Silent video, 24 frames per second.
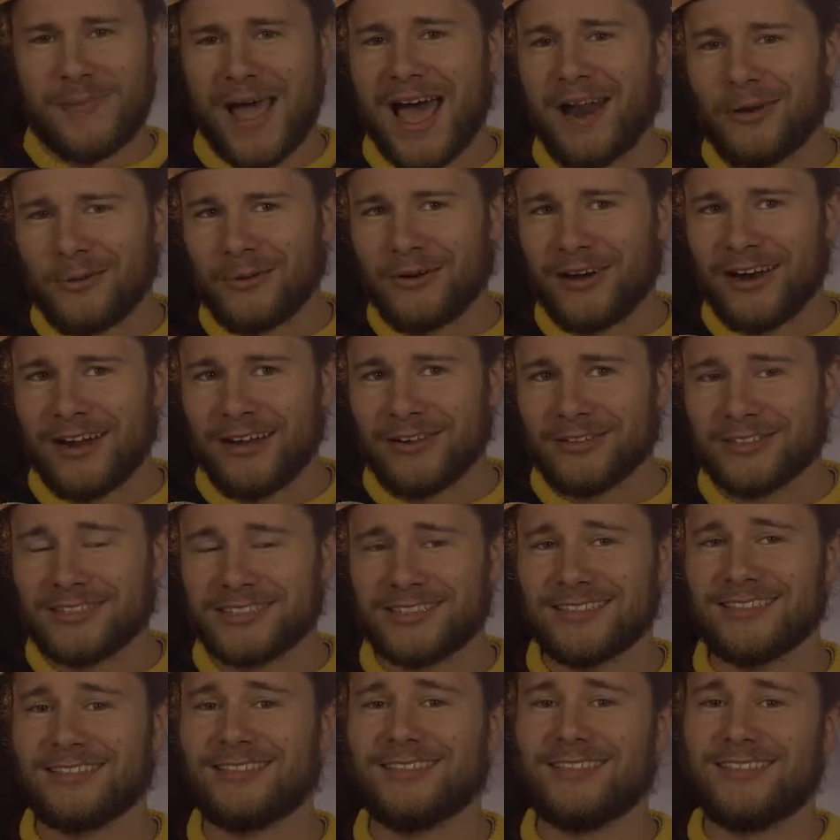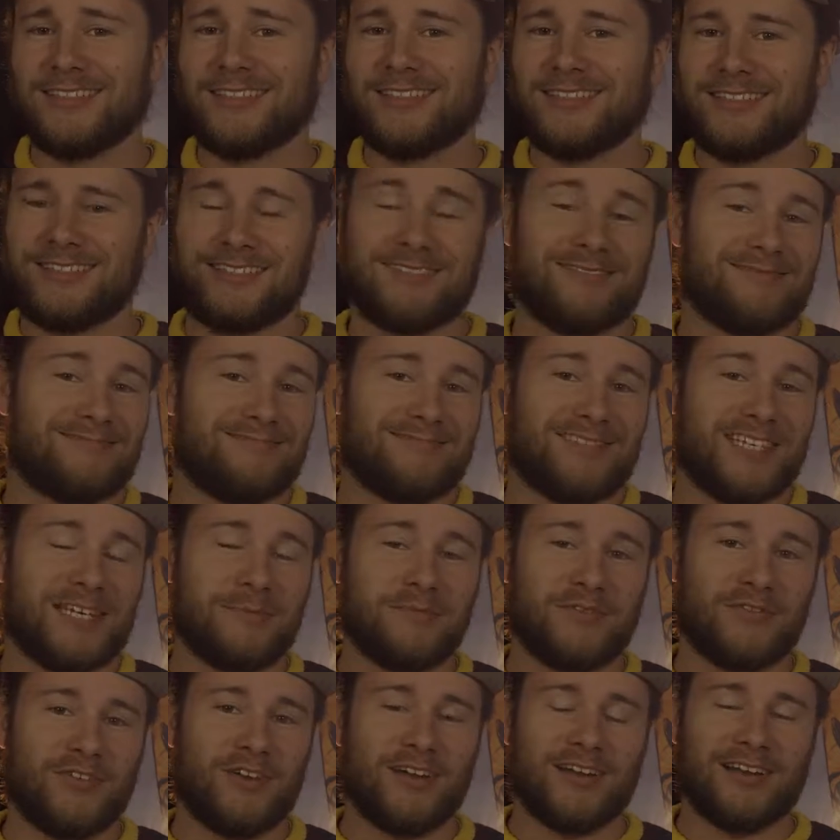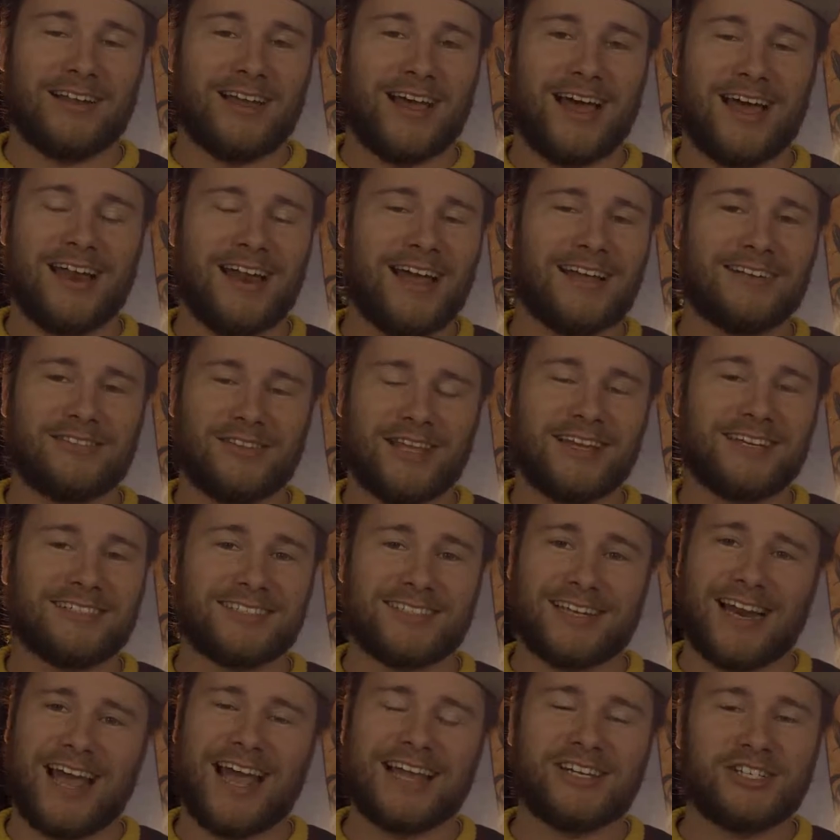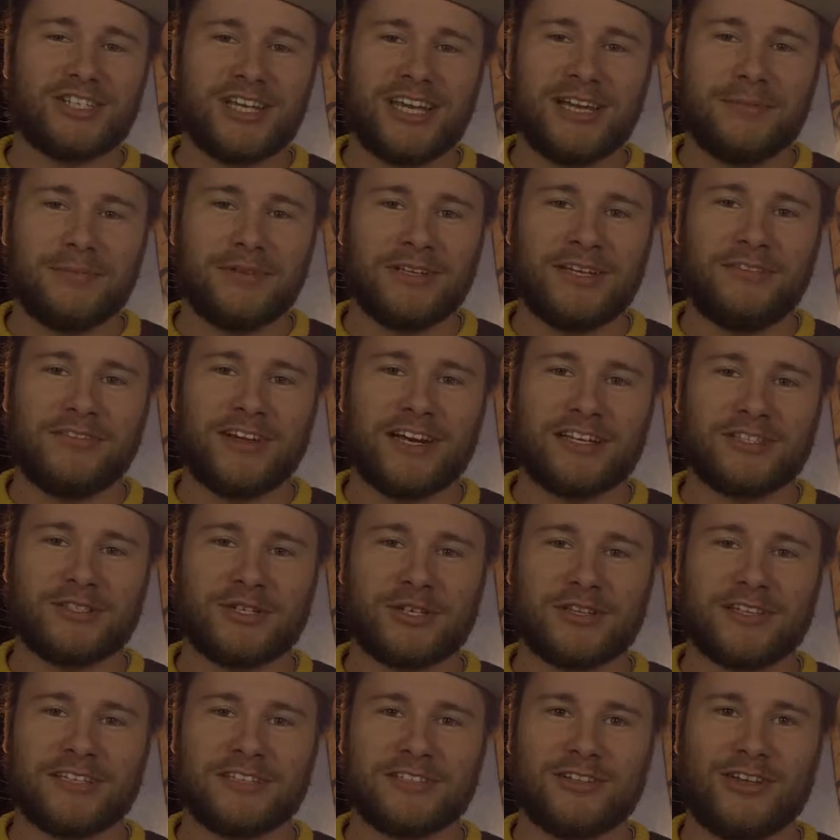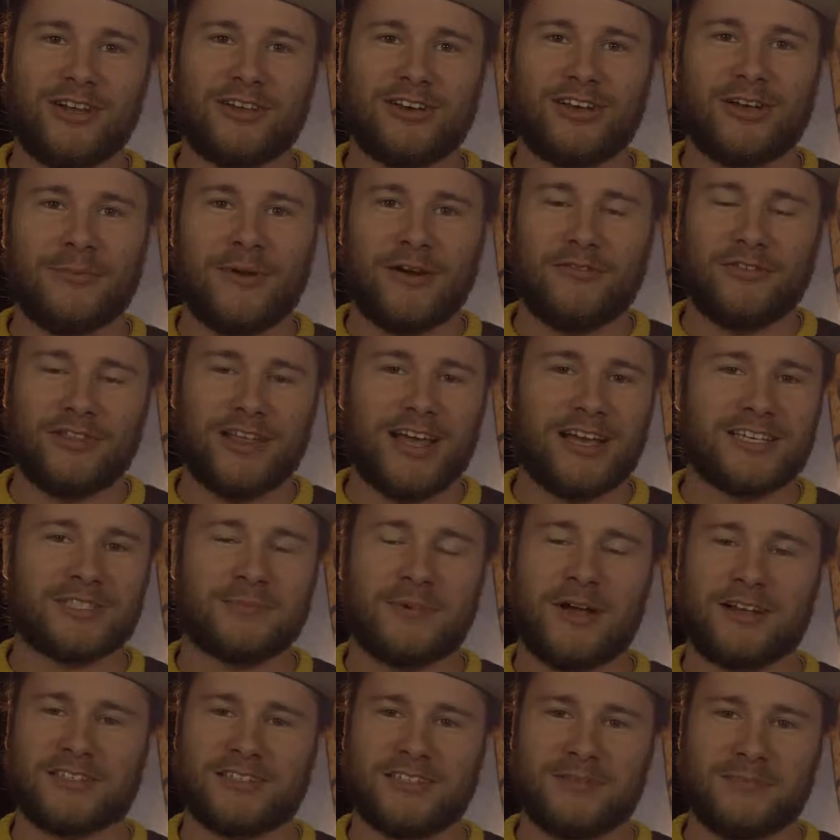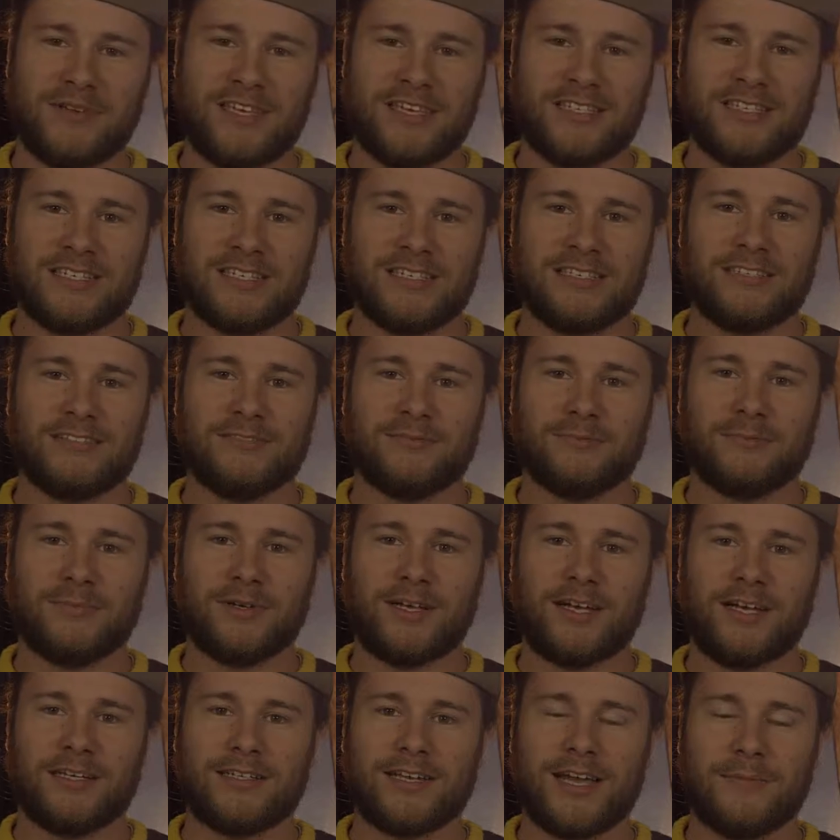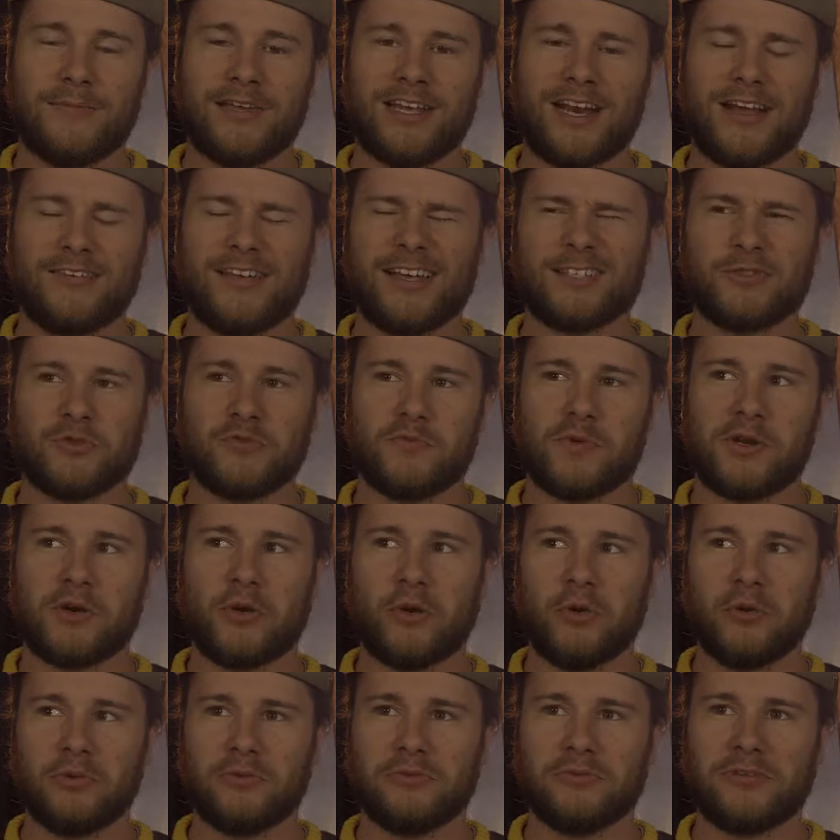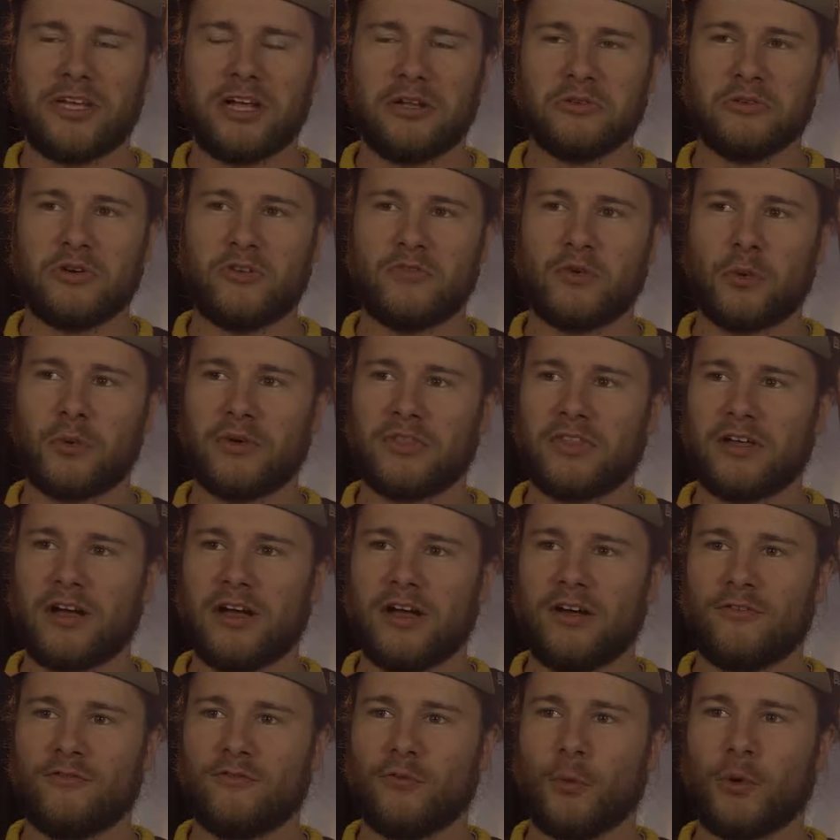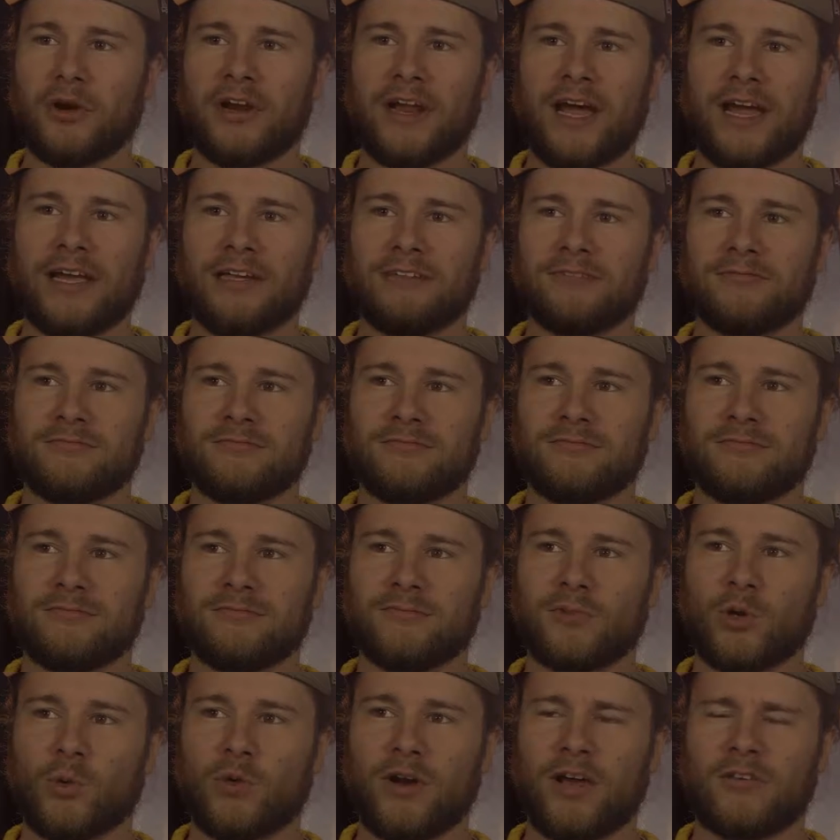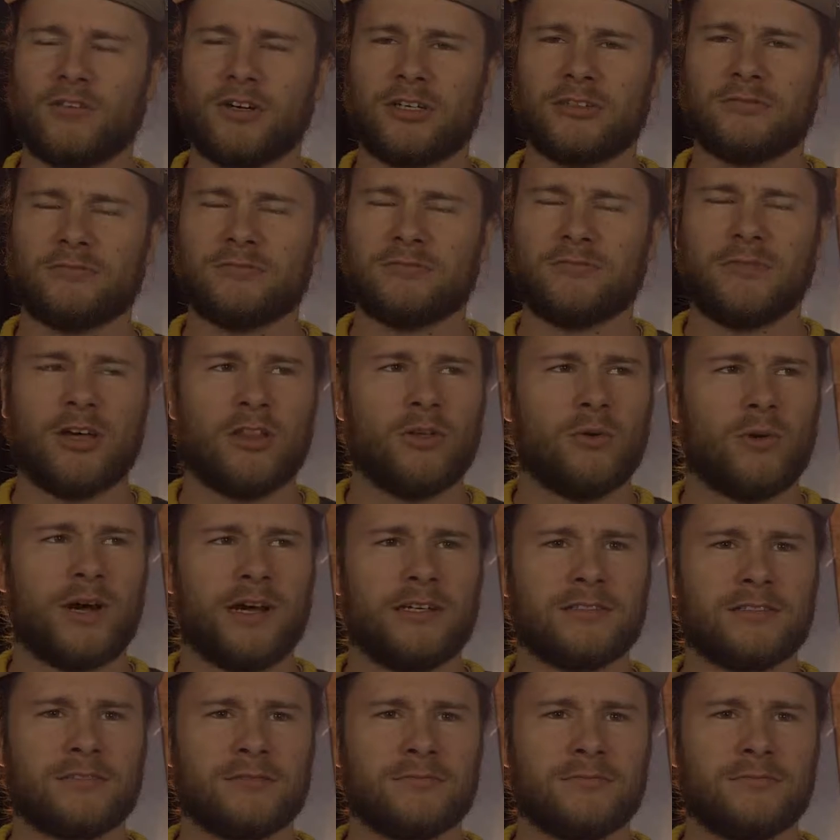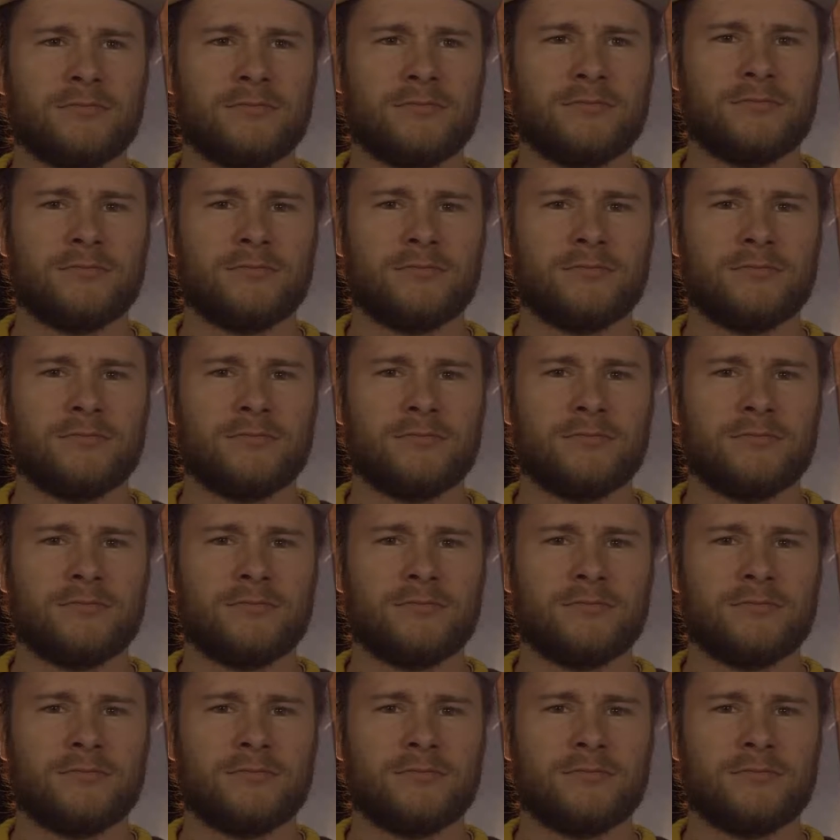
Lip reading: Battlegrounds seems fun. I like I said, I just can't believe that it took this long to come out for the Xbox and the PC. But I mean, I guess we've been held over with Fortnite or whatever otherwise.